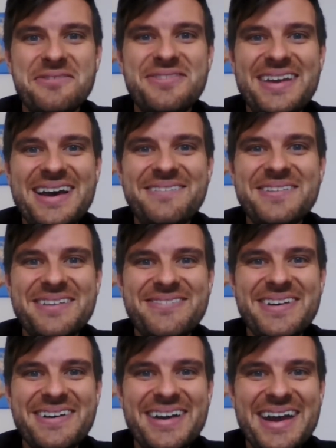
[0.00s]
Hopefully I will
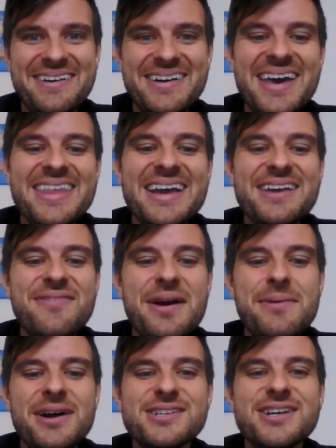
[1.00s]
figure it out. Thank you
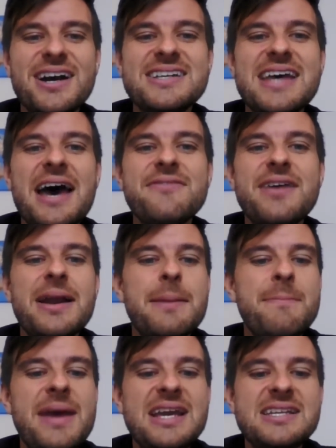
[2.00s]
very much, guys. Have an
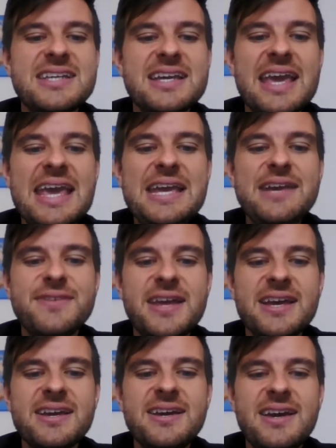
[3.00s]
amazing
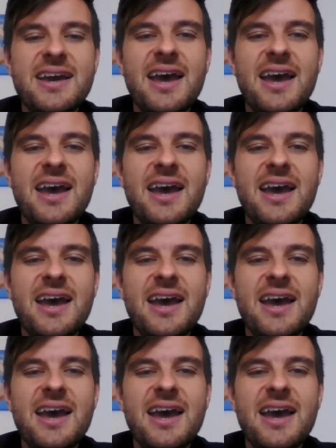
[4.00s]
evening.